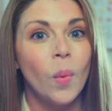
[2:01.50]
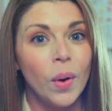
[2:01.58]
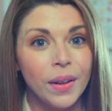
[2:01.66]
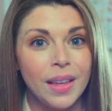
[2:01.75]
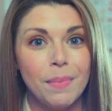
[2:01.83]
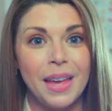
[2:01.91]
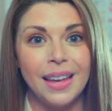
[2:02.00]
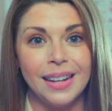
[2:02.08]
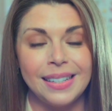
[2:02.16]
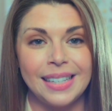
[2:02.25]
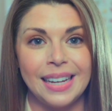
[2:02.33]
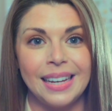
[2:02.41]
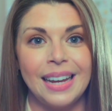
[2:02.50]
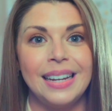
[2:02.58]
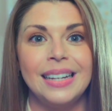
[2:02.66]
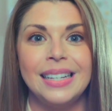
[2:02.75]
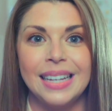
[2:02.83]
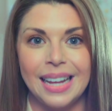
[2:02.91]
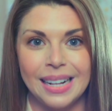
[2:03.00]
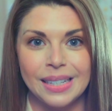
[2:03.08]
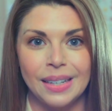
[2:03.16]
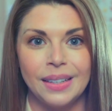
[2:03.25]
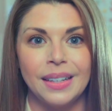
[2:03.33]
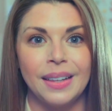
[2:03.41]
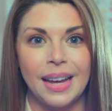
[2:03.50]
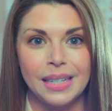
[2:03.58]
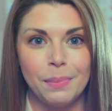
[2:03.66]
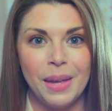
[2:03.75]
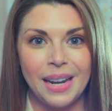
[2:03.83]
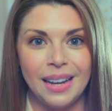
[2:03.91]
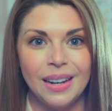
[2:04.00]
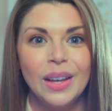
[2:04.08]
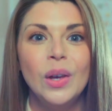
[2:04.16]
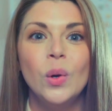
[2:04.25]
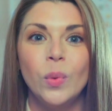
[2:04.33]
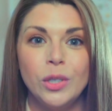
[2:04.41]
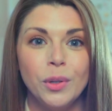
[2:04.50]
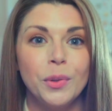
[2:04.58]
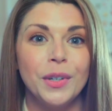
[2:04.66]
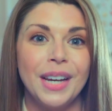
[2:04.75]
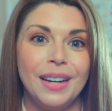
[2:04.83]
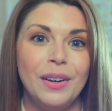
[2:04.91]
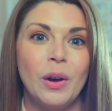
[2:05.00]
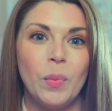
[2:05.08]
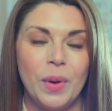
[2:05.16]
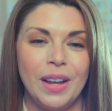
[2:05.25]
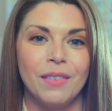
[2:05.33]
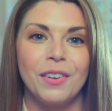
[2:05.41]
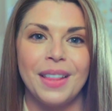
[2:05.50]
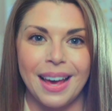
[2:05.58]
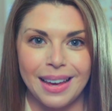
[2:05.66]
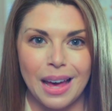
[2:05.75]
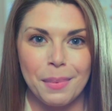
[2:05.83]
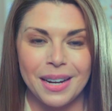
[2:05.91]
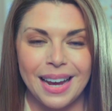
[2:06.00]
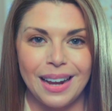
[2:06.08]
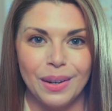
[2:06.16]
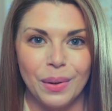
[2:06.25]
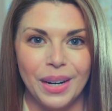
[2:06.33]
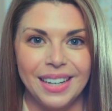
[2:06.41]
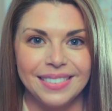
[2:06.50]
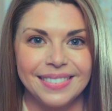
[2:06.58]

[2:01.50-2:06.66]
or they may get sick and need to cancel at the last minute, which would create an opening for that cabin category.